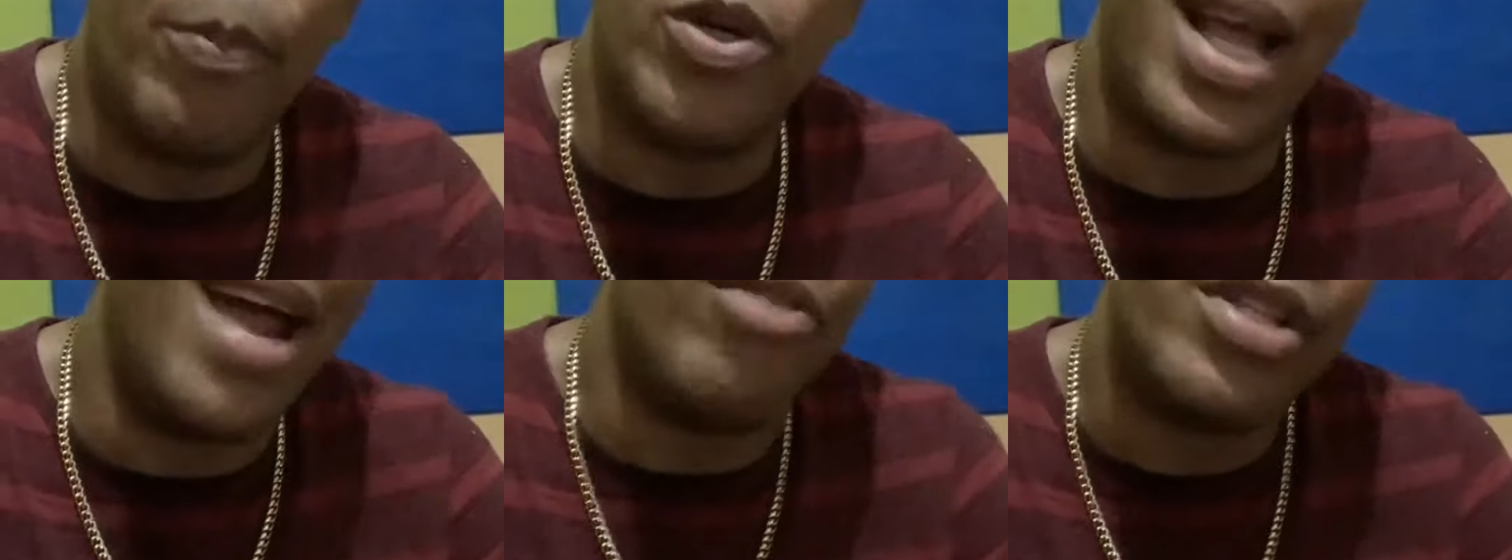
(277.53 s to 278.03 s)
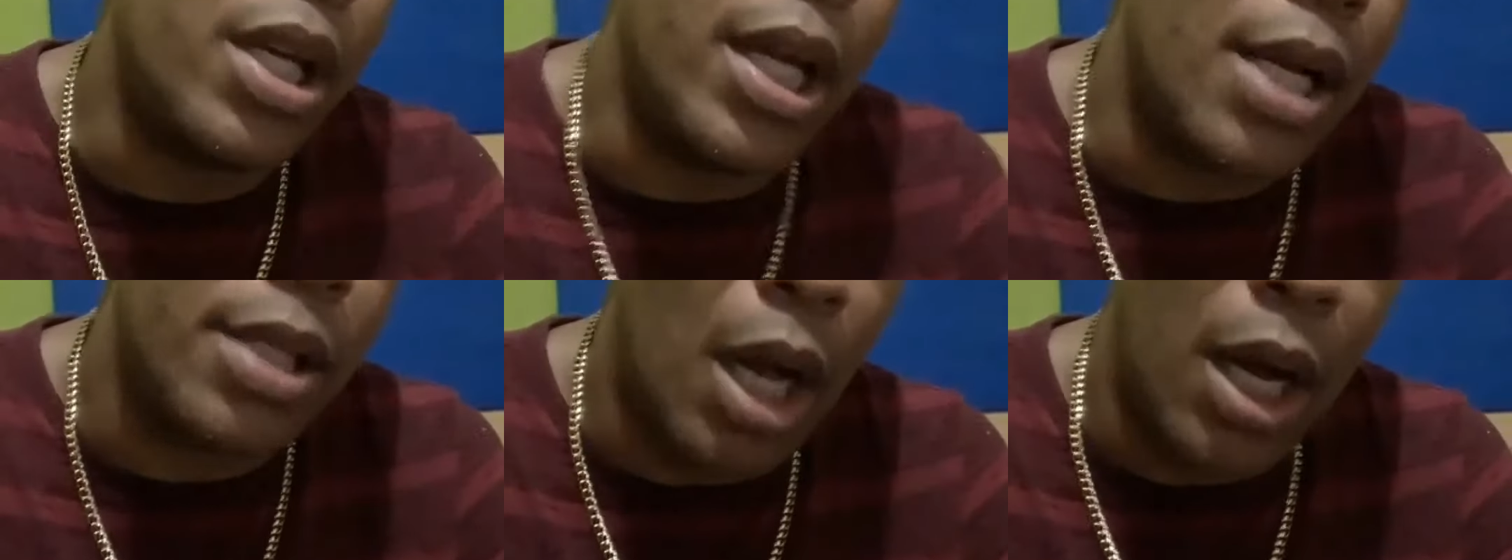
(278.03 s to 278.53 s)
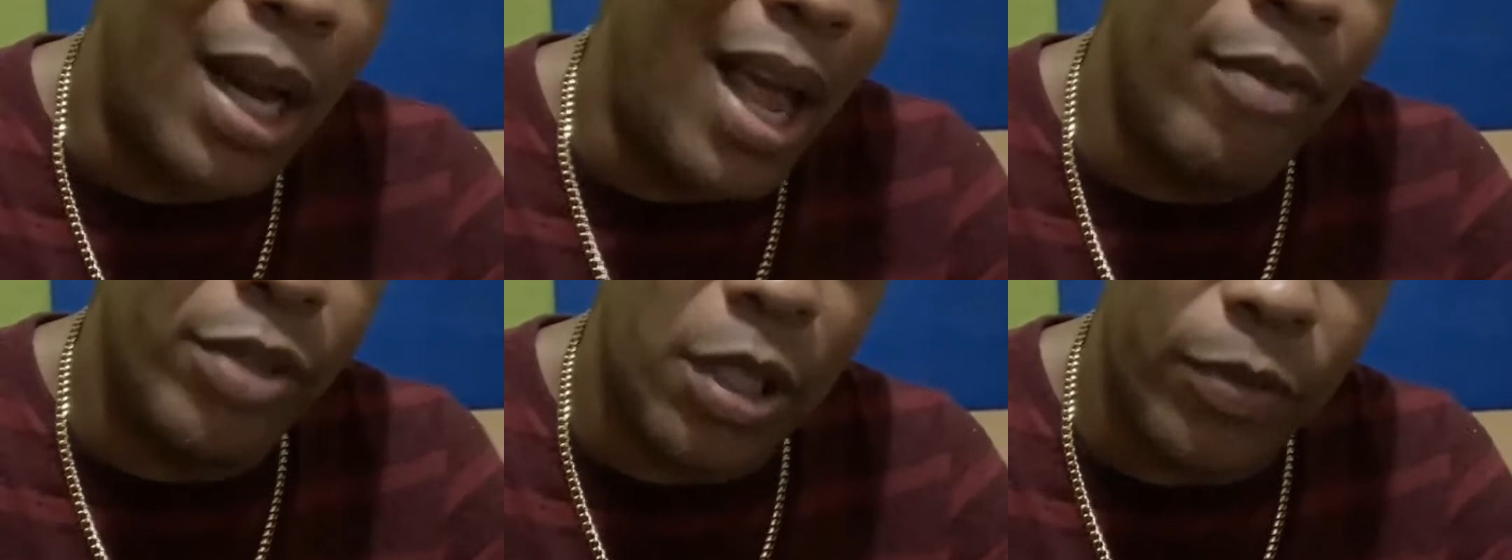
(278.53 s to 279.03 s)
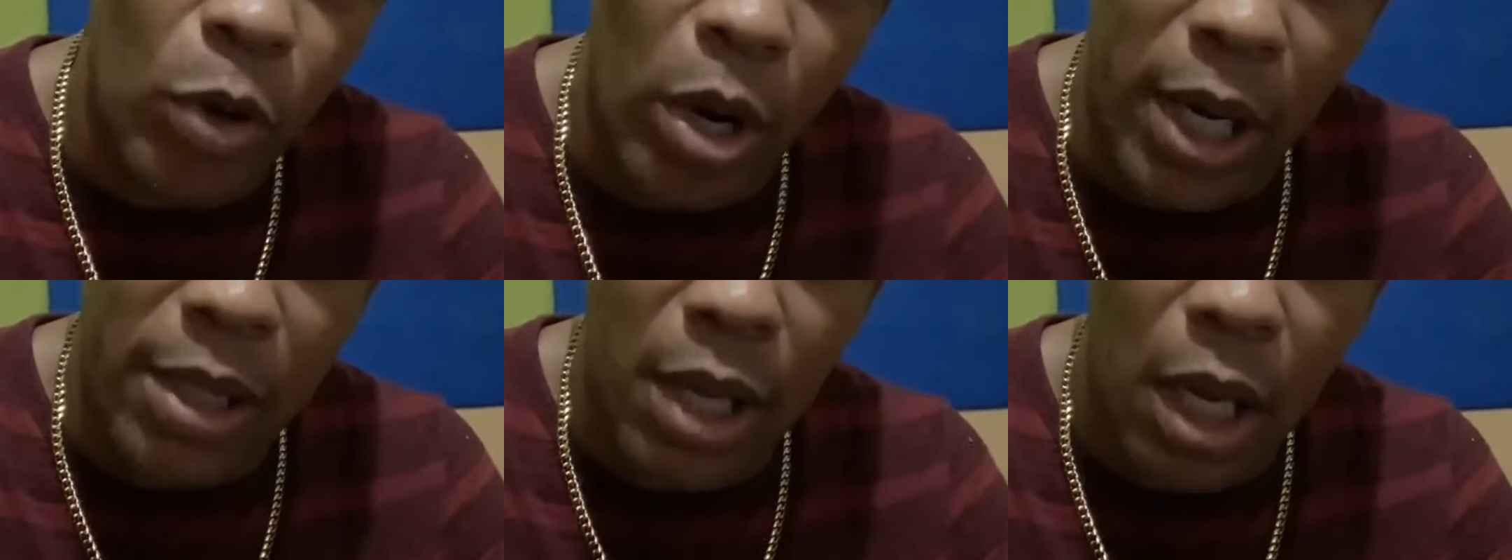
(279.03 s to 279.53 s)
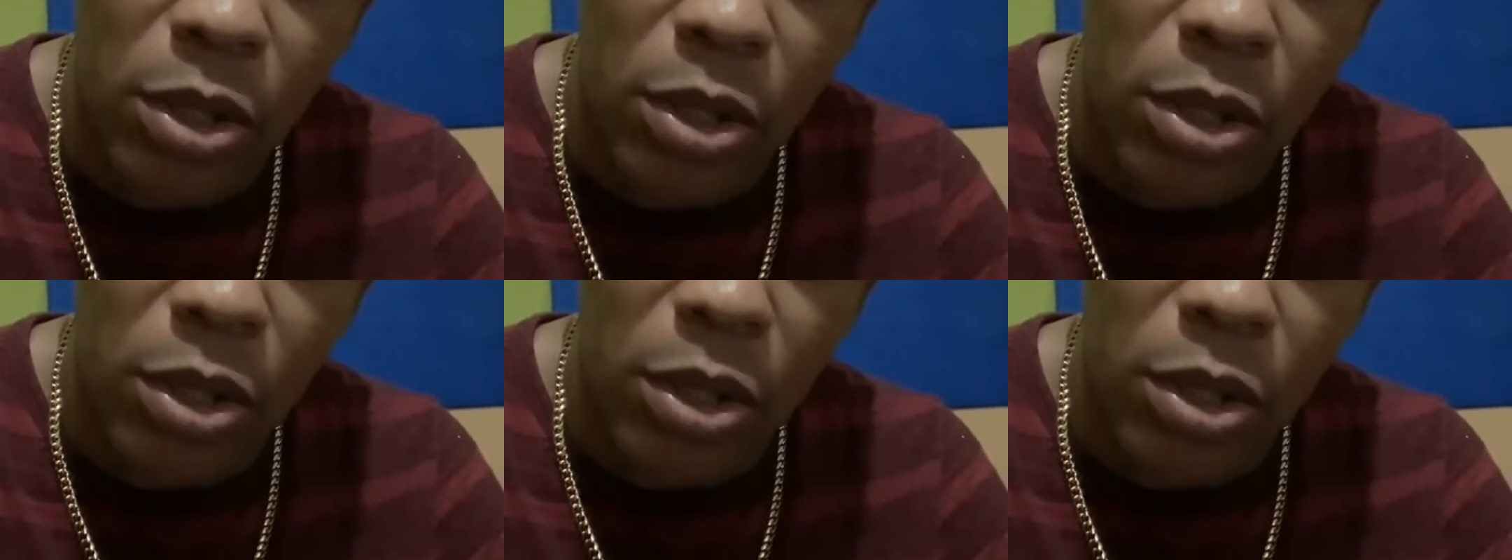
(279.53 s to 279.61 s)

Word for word: put everything in a song and everything for going in a song.